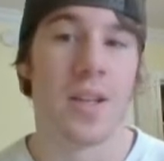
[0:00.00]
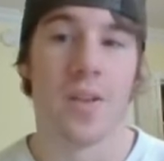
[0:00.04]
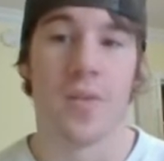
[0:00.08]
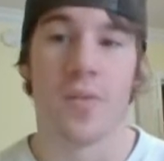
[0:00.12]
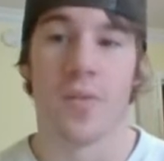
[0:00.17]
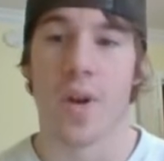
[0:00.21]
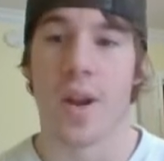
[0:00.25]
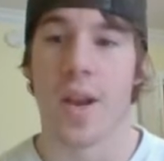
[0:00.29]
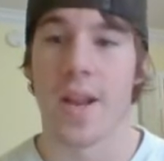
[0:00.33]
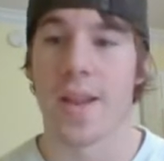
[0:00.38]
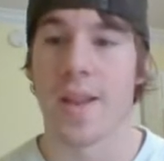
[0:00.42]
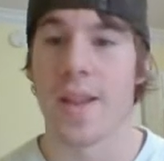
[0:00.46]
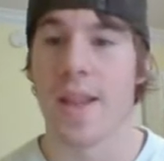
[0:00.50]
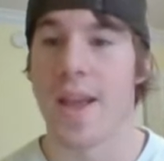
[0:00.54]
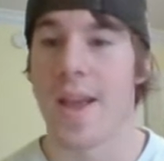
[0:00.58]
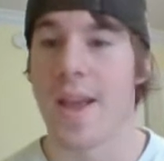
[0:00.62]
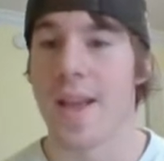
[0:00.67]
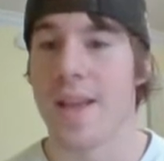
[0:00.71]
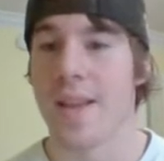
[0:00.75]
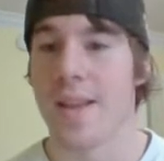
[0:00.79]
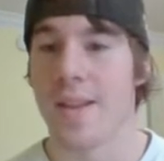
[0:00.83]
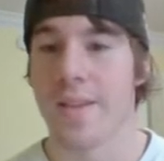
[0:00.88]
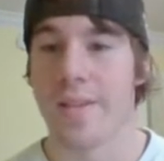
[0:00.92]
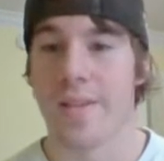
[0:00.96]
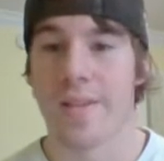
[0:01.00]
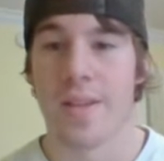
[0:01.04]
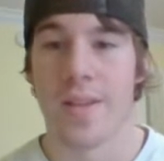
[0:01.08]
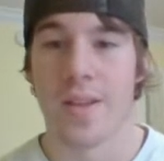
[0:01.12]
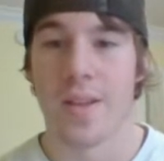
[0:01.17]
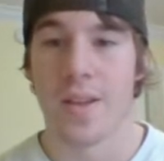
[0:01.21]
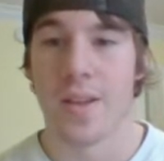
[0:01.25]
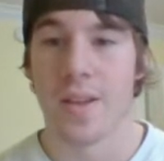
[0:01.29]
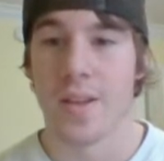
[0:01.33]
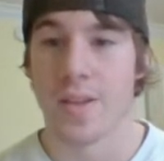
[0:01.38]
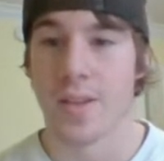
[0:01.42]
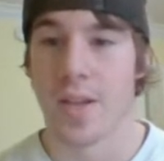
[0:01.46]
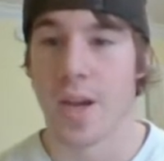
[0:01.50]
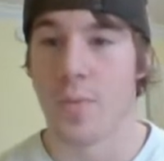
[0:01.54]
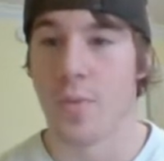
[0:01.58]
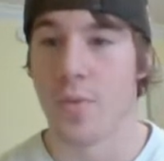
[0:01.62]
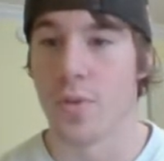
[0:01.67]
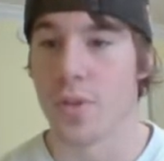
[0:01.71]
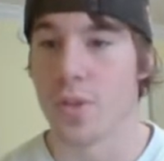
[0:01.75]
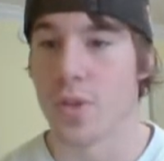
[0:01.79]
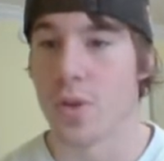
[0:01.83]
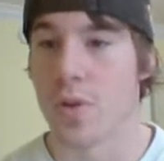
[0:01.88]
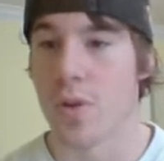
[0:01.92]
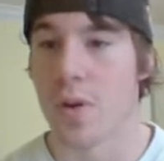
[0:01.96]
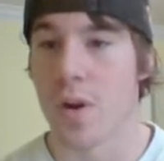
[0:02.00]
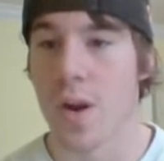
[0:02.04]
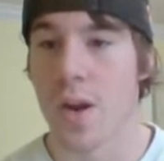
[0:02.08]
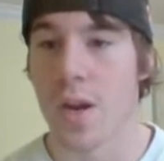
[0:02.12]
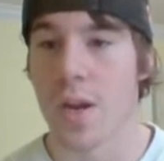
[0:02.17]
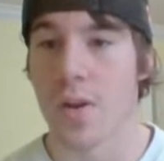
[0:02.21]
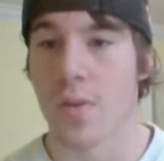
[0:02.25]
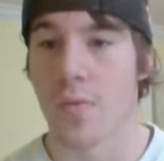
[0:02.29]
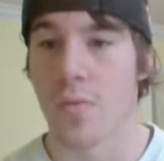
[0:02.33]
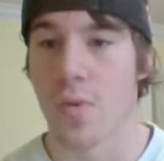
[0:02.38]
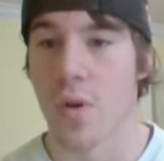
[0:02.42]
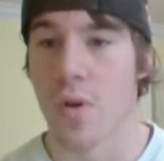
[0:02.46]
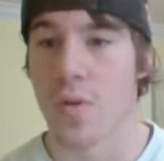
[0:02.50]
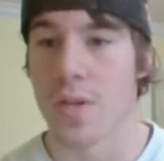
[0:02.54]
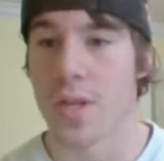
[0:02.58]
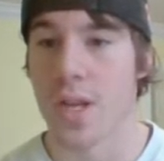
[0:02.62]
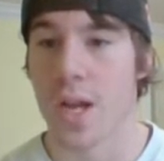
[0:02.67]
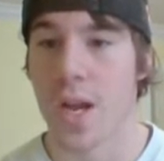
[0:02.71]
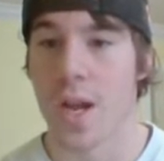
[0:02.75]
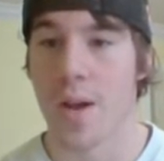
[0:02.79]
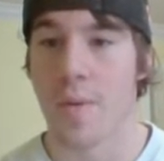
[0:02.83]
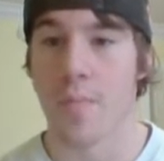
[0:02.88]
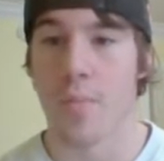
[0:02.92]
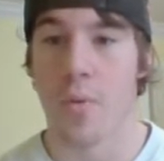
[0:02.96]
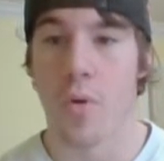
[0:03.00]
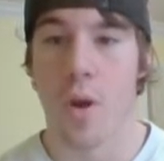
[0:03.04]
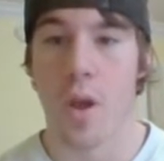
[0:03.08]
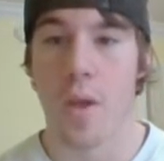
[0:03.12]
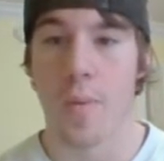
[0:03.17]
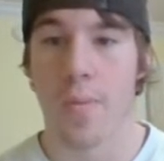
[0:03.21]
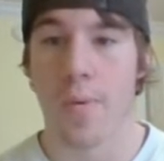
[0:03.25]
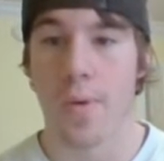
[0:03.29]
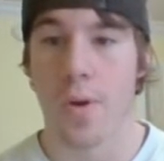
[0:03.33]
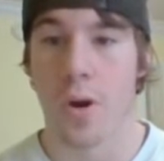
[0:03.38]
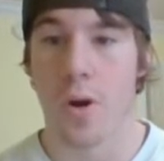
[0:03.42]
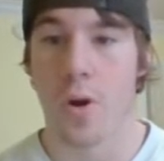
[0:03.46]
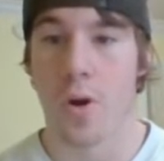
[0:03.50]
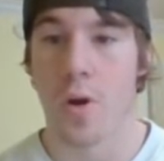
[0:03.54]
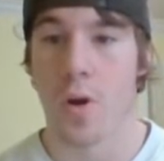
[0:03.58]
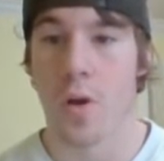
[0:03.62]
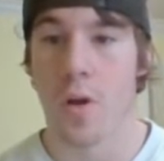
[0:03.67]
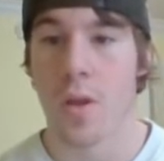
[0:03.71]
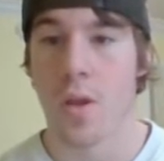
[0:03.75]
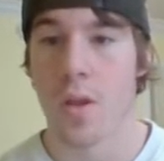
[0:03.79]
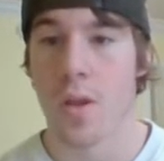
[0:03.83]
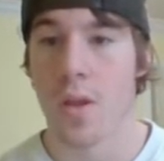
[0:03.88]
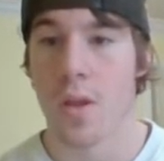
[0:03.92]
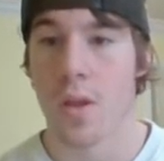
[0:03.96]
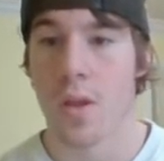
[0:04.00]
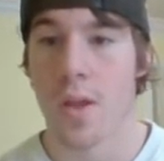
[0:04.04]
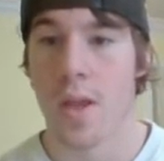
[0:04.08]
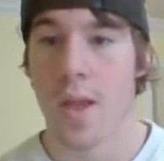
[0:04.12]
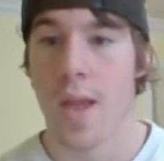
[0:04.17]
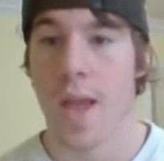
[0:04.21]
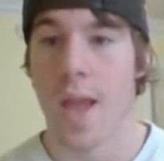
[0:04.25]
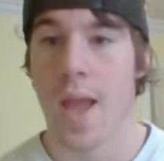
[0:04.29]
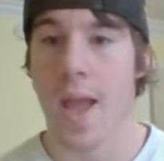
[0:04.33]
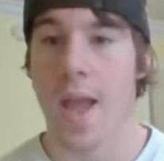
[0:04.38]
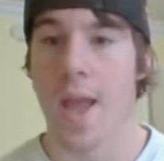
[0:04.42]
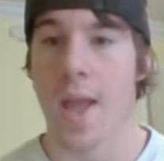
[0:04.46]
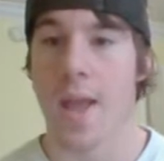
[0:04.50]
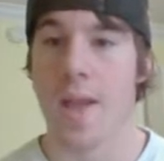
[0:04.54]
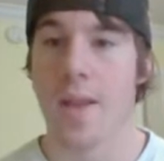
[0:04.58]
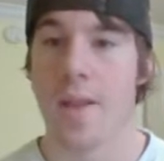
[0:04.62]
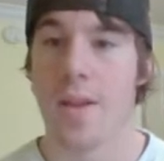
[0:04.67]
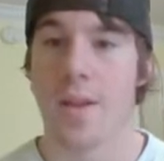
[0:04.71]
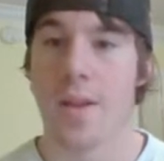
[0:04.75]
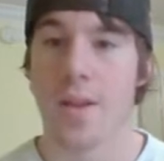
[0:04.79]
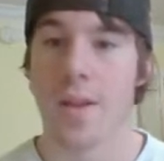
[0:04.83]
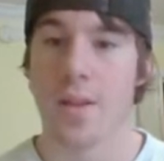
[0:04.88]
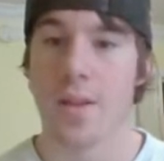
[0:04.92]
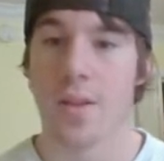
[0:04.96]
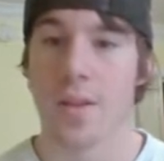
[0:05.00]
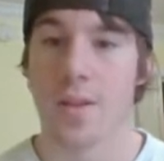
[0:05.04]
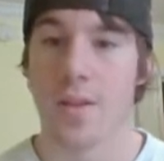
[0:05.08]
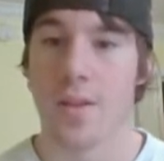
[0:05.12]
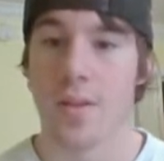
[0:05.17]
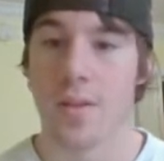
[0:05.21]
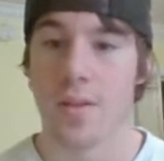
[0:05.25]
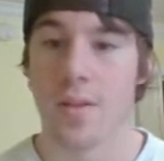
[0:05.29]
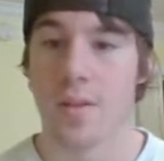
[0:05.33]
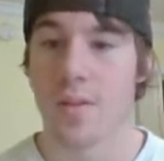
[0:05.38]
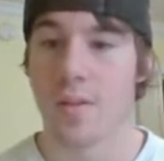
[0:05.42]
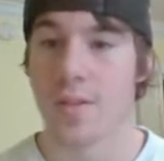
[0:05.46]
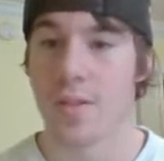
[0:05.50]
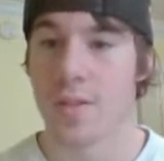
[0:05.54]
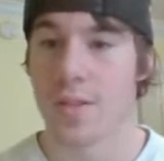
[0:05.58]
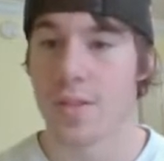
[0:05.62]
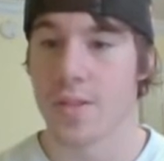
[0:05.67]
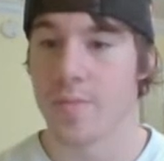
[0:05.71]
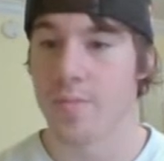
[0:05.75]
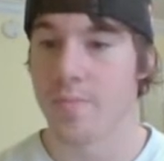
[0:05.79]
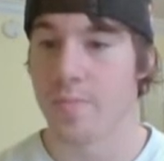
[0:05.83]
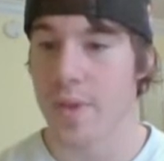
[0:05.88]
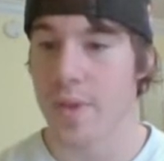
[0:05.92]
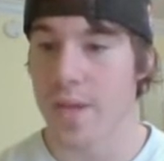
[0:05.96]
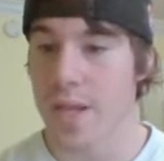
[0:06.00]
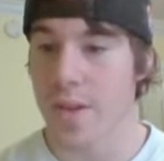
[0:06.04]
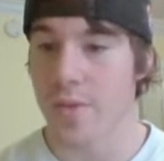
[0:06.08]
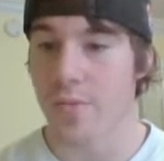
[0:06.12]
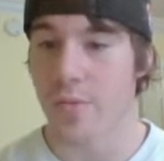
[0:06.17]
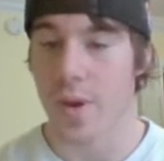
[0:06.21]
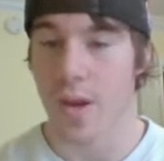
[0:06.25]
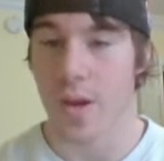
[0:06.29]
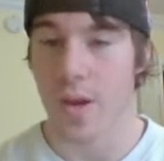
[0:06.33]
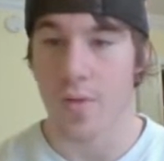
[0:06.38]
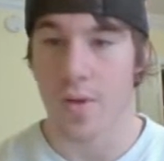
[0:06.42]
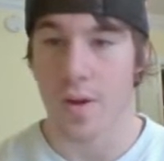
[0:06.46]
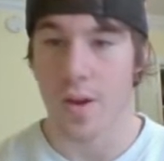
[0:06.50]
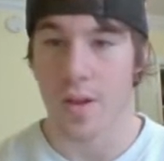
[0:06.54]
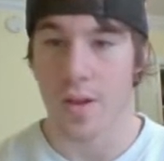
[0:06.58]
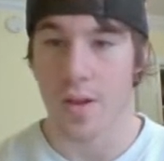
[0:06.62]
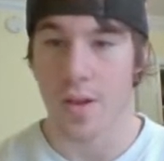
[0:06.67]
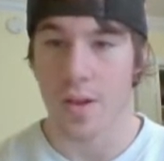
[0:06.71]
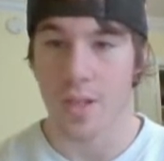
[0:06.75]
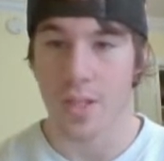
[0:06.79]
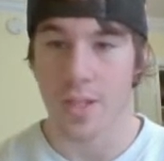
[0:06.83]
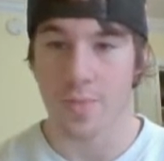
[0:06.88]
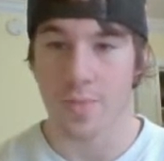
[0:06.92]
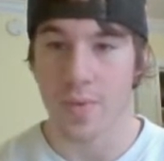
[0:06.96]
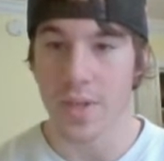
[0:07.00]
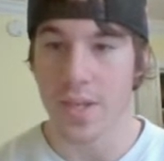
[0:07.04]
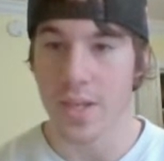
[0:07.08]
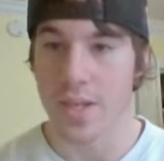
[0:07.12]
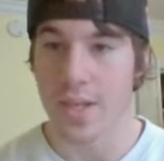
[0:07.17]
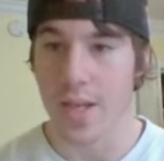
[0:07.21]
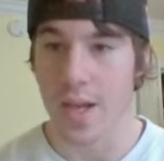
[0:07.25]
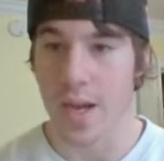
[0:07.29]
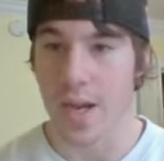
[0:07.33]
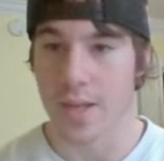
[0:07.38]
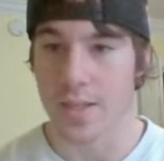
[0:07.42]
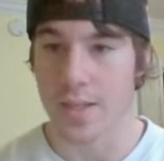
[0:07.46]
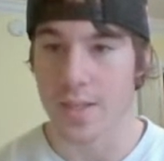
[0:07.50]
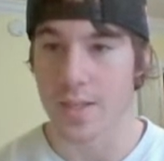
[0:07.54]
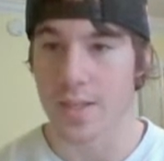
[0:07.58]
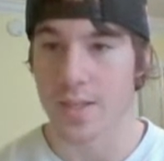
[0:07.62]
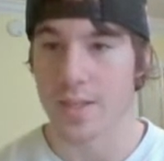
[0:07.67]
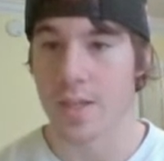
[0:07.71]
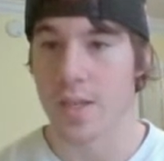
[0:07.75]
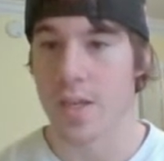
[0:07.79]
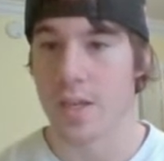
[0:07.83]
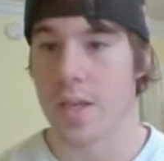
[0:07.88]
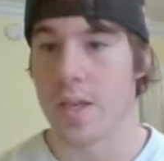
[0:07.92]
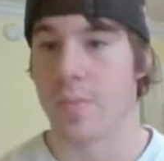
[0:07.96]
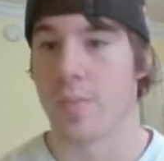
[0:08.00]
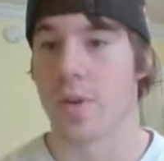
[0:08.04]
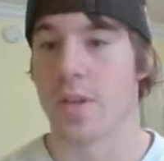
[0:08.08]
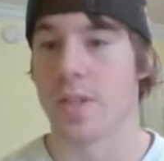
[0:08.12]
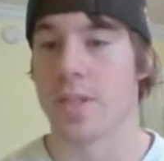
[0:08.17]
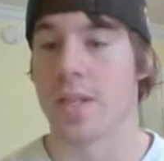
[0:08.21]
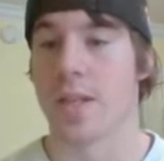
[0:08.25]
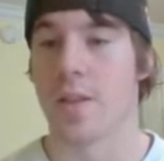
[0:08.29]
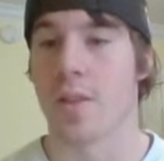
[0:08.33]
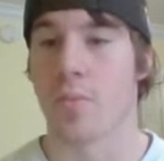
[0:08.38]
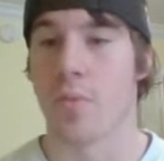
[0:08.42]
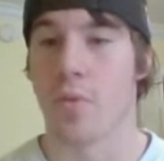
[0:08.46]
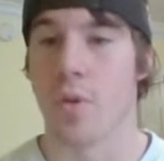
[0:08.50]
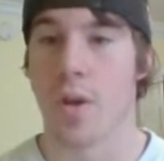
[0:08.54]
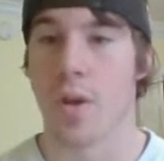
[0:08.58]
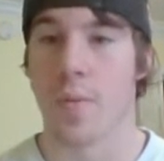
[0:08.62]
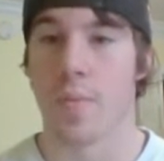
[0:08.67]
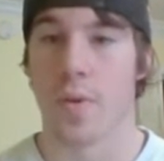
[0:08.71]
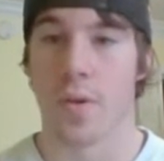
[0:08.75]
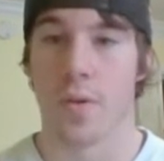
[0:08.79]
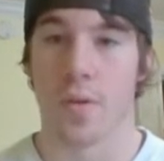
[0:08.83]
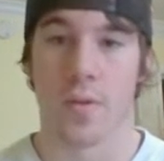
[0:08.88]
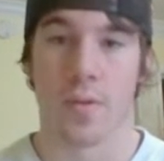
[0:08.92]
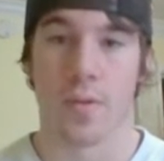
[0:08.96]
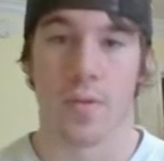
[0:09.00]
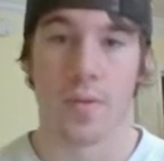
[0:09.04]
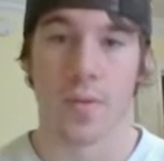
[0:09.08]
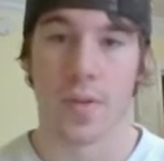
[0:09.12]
Running that double Zoroark, Rotom, Poipole, and speed Deoxys brings out the Poipu.